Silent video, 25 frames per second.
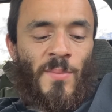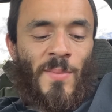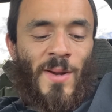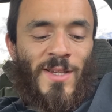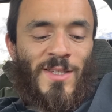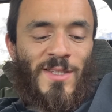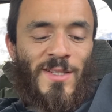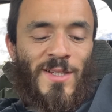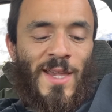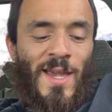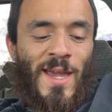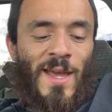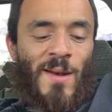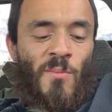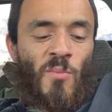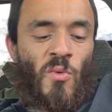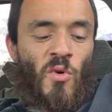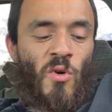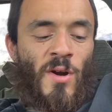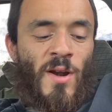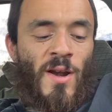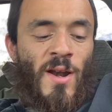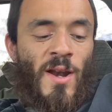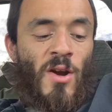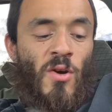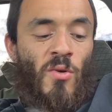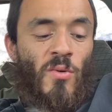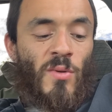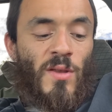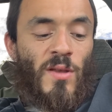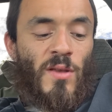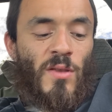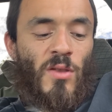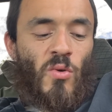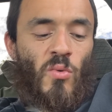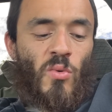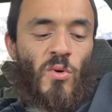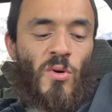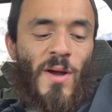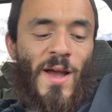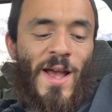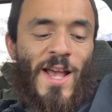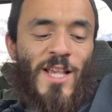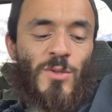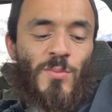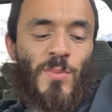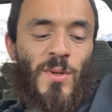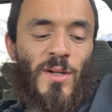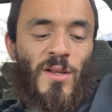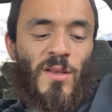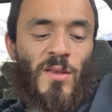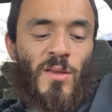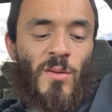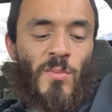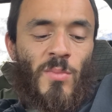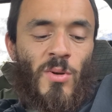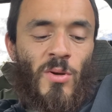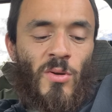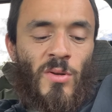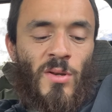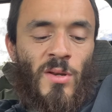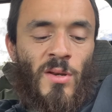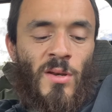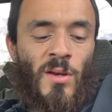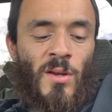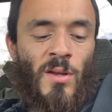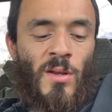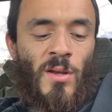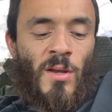I scanned more narrowly the raw aspect of the building.